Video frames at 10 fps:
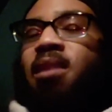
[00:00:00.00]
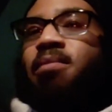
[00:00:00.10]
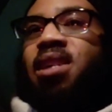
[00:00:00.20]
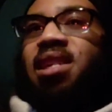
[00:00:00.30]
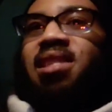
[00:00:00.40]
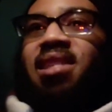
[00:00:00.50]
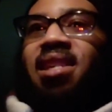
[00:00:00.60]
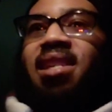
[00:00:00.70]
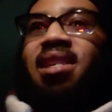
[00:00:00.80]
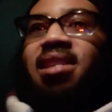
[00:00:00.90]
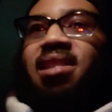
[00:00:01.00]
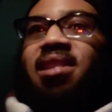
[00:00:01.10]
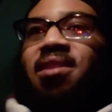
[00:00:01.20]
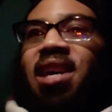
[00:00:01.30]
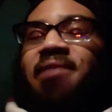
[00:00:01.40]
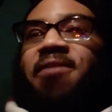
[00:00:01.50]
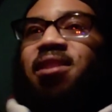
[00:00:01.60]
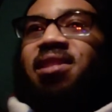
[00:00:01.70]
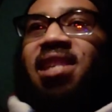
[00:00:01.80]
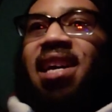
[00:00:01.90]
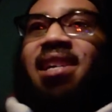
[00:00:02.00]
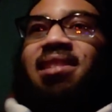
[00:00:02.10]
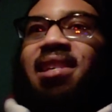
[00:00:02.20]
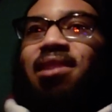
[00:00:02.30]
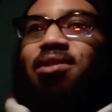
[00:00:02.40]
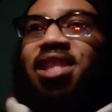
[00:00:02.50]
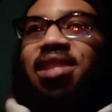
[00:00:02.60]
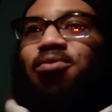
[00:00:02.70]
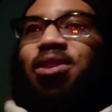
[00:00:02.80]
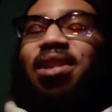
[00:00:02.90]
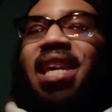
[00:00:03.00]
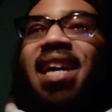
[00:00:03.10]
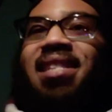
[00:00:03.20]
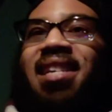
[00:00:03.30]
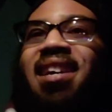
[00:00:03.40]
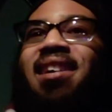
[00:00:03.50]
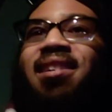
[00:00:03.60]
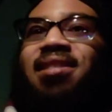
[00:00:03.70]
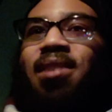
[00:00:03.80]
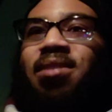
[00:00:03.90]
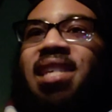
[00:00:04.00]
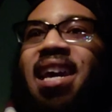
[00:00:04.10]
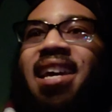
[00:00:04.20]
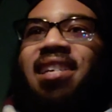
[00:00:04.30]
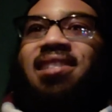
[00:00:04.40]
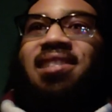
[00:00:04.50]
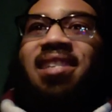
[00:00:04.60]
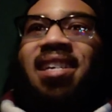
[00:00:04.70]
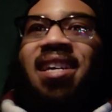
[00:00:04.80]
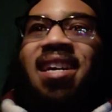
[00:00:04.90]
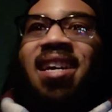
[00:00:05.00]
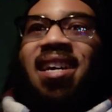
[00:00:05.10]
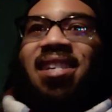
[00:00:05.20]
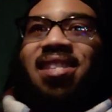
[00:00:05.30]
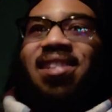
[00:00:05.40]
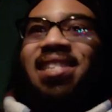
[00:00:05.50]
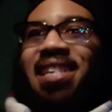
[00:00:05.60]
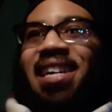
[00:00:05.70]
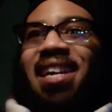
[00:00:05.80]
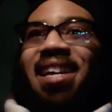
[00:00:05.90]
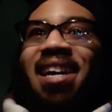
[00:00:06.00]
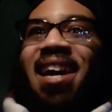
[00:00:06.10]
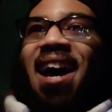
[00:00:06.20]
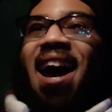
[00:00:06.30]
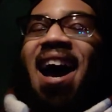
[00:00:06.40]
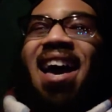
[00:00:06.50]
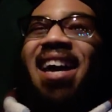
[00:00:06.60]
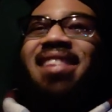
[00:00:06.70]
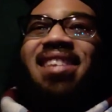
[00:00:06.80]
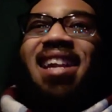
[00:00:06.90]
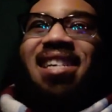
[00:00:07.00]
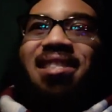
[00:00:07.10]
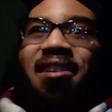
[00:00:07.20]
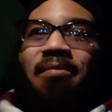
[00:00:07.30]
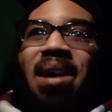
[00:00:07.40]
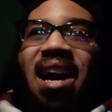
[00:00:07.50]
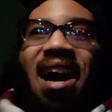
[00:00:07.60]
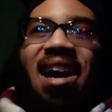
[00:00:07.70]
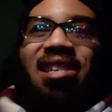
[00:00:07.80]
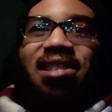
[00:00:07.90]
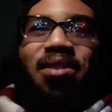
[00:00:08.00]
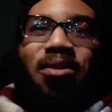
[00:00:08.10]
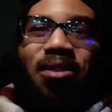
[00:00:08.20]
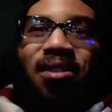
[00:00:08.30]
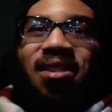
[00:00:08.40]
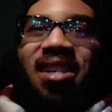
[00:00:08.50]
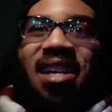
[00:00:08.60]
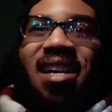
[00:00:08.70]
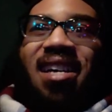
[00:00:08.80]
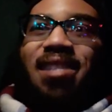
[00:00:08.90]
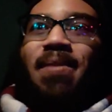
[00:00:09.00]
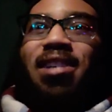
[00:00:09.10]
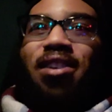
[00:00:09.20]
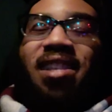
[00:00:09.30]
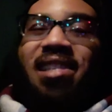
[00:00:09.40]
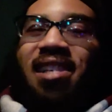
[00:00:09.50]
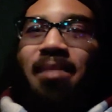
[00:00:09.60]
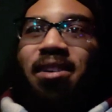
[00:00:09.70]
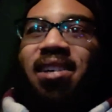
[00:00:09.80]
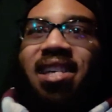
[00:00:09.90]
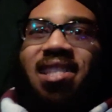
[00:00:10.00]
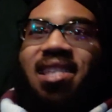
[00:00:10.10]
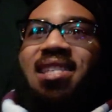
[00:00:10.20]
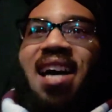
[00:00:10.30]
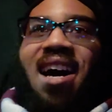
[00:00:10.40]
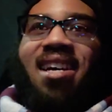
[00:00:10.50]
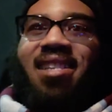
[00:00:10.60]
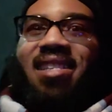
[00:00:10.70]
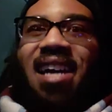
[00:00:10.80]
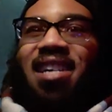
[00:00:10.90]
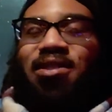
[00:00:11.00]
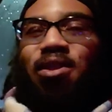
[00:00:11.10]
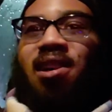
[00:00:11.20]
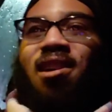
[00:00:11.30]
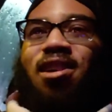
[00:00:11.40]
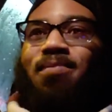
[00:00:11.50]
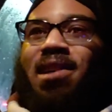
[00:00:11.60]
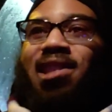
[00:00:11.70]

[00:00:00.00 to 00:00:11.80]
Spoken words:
But it's like, at first glance, like, you just really can't tell someone's age. So it's like, I hate that I live by a high school, especially in the summer, because these high school girls